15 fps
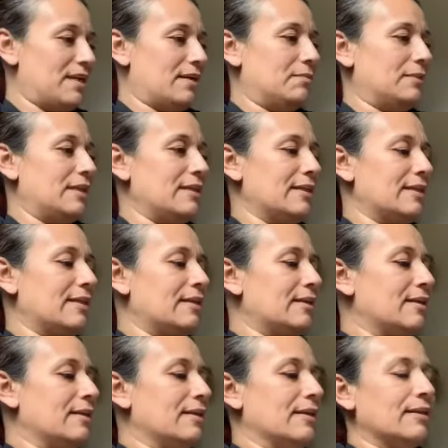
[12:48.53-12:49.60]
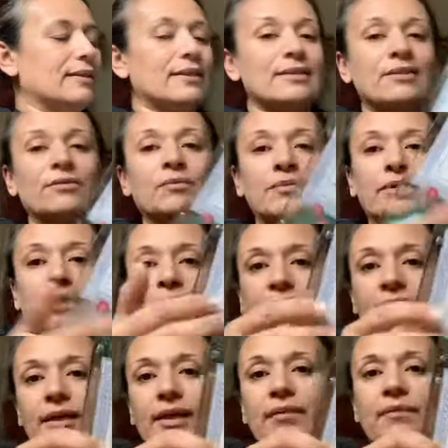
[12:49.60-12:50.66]
I'm thinking these are
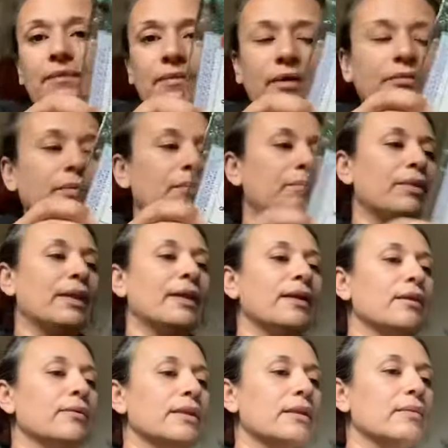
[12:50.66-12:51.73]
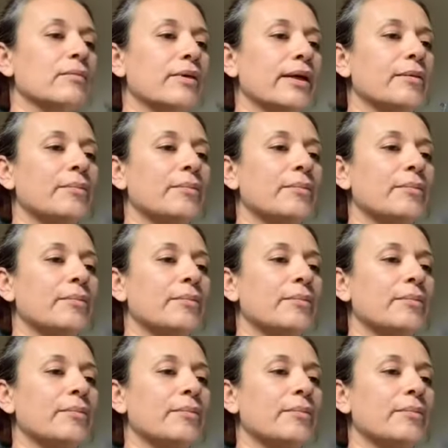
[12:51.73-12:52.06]
like, I've been playing with them, right?